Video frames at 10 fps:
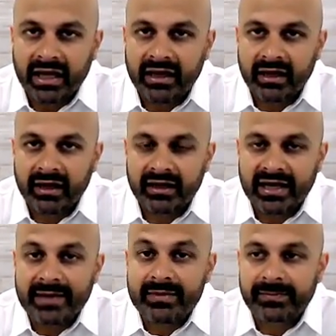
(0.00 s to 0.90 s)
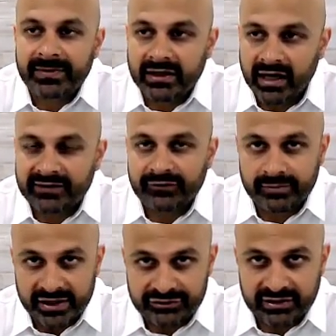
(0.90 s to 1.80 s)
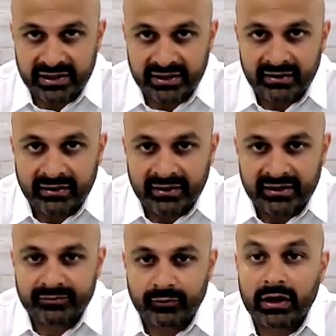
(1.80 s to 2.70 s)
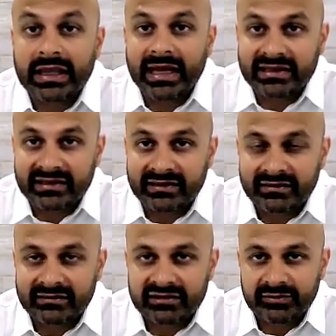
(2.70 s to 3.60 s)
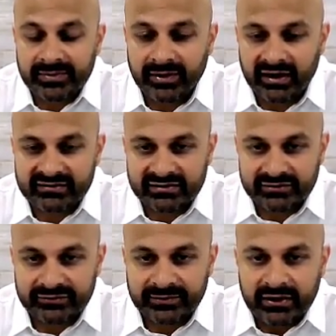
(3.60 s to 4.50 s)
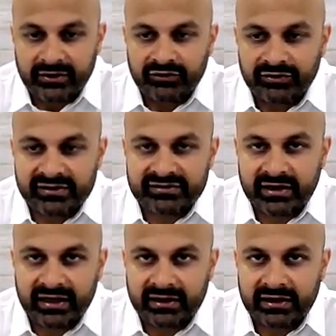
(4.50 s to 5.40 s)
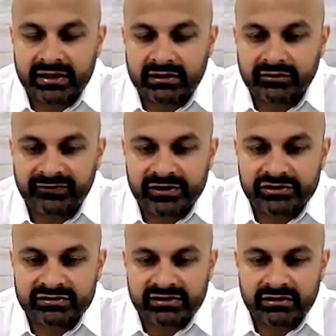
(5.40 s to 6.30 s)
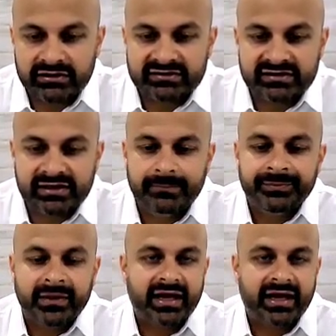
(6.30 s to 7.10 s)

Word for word: Uh, and MMP9, if you're measuring it, is more likely to be positive. So these are the kind of the clinical features that you're going to see.